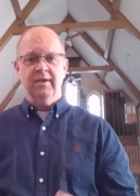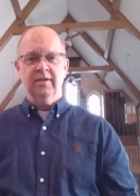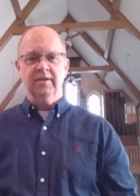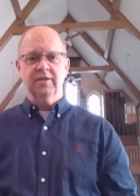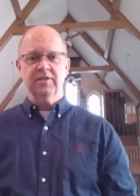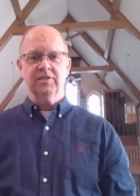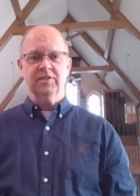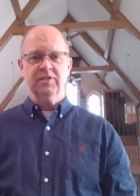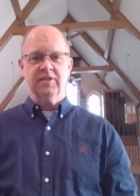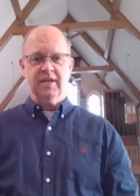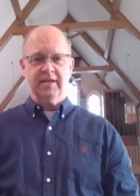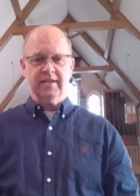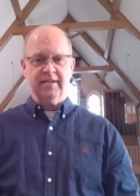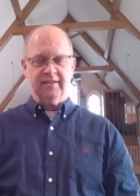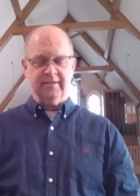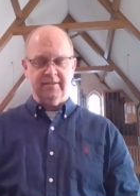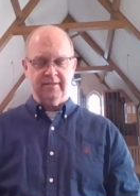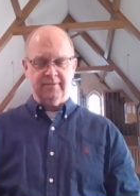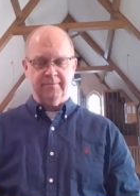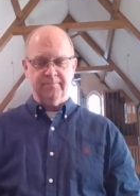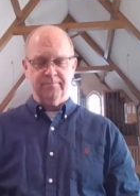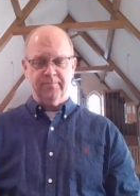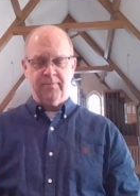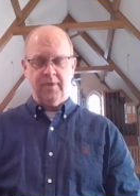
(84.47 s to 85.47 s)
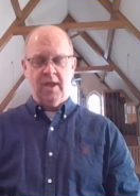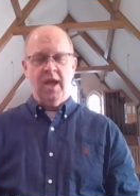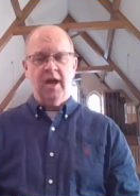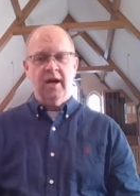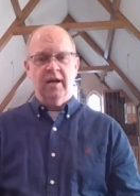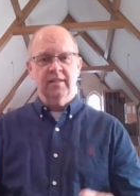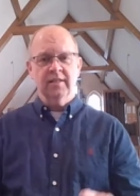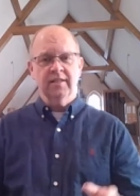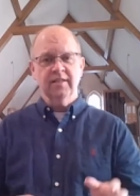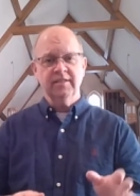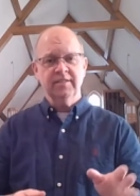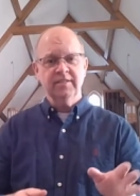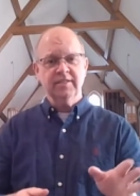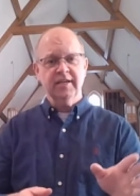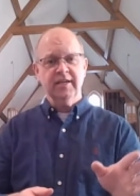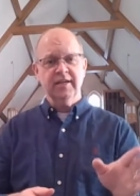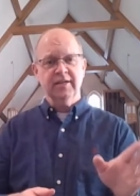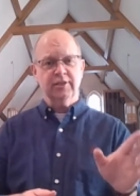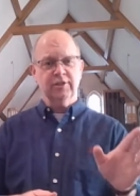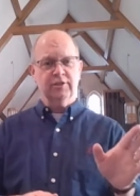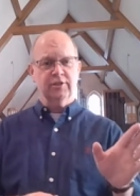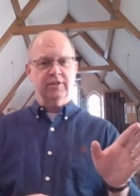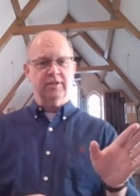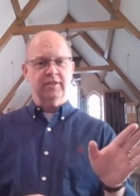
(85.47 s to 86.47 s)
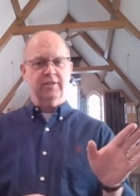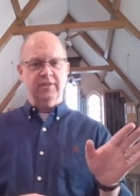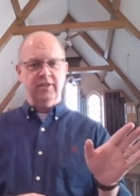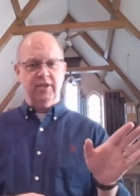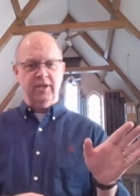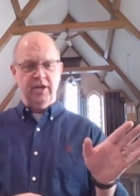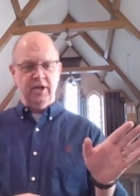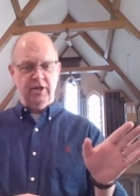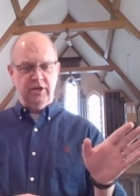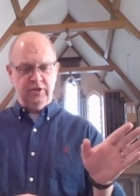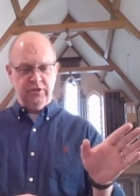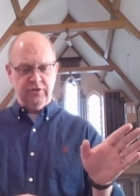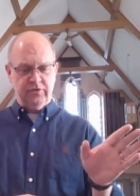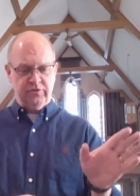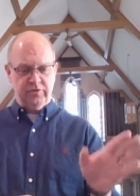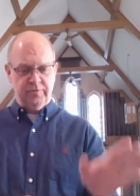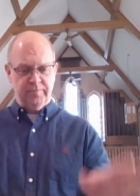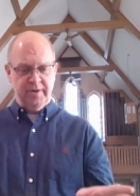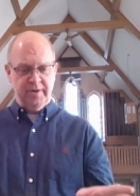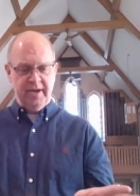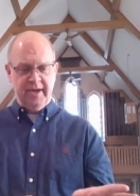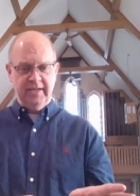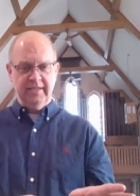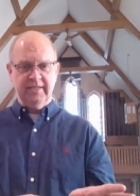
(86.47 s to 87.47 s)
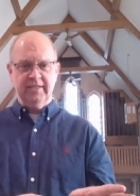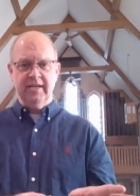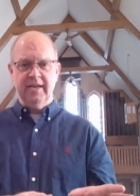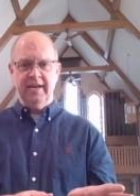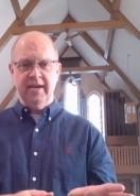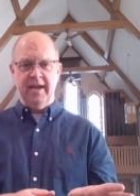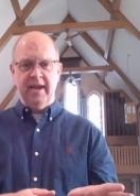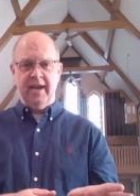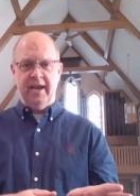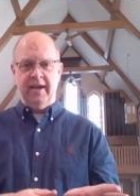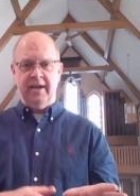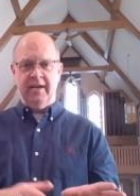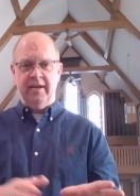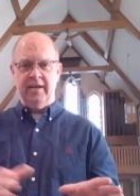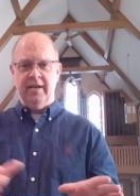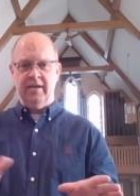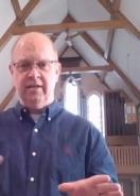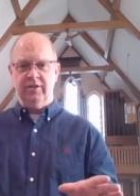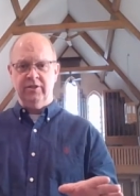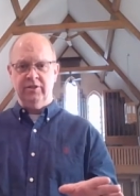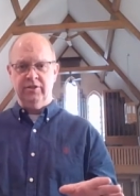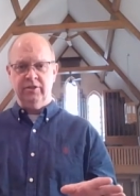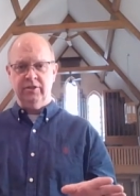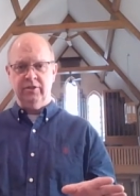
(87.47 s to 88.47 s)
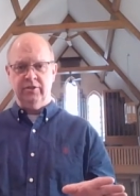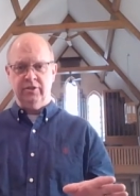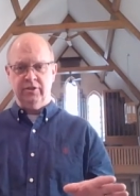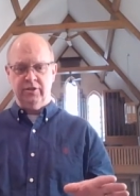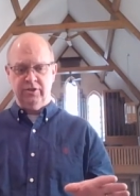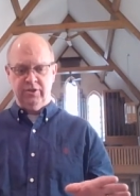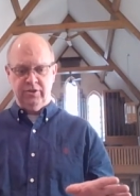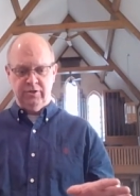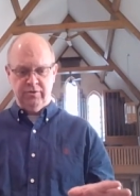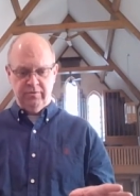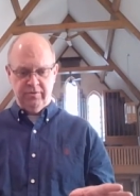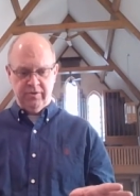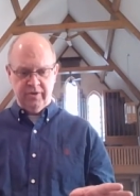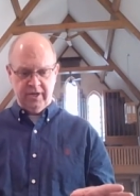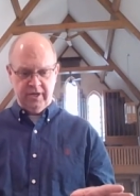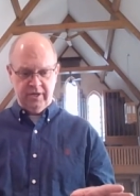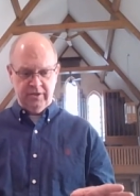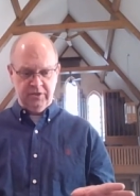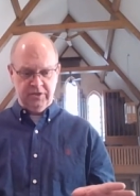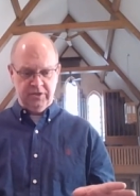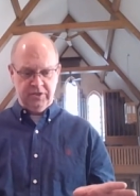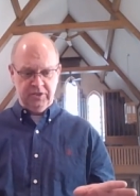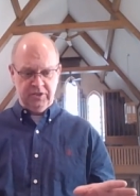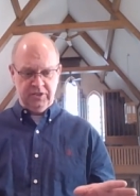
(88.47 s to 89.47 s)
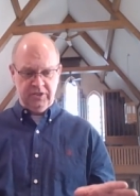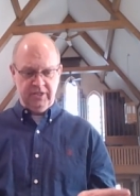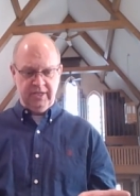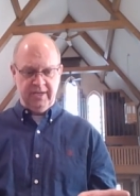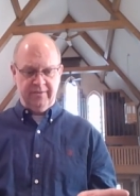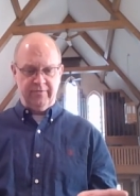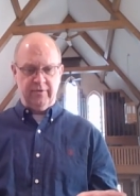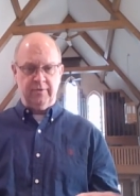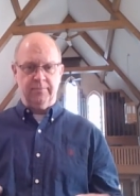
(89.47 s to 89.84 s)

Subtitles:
Second, let's take a look at the years from 1980 to 2007.